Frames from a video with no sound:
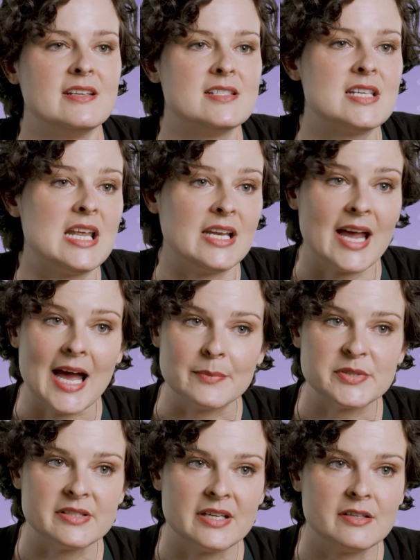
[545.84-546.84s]
is
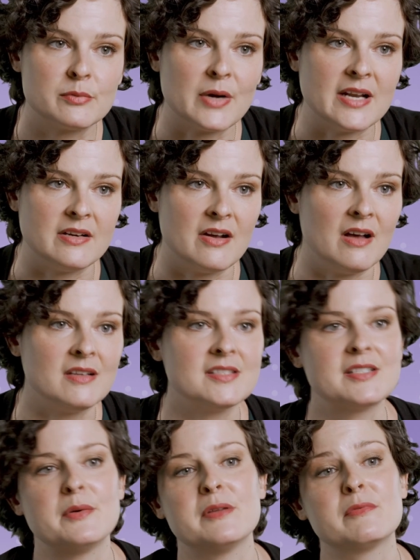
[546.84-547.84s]
encapsulated retinol,
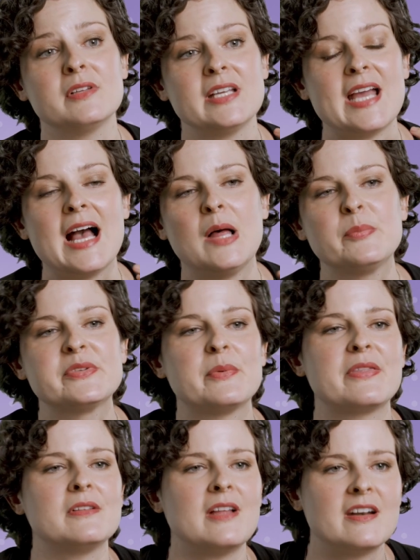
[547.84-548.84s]
so it really helps
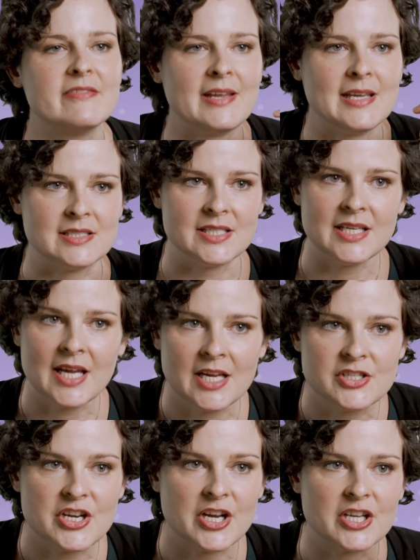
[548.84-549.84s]
with a lot of
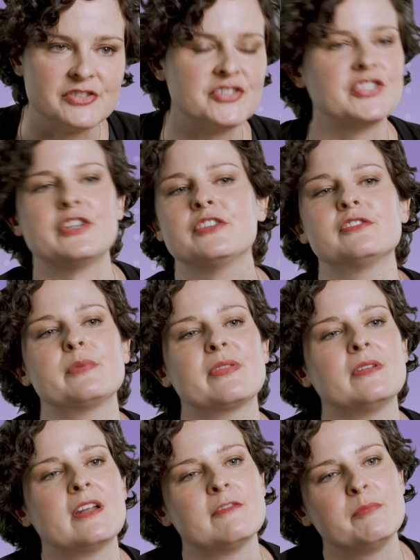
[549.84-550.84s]
anti-aging concerns, with a
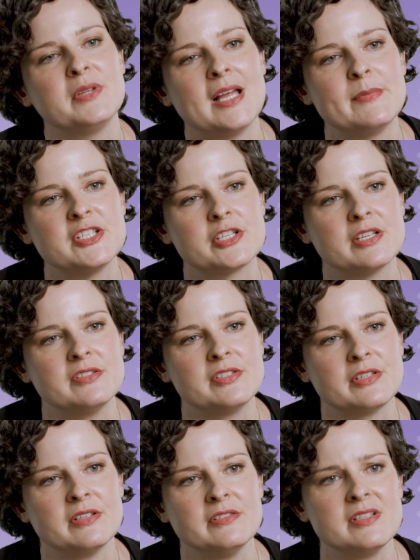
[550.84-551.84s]
lot of blemish
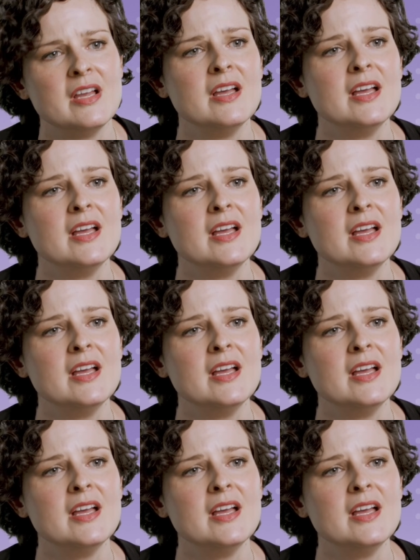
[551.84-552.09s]
concerns,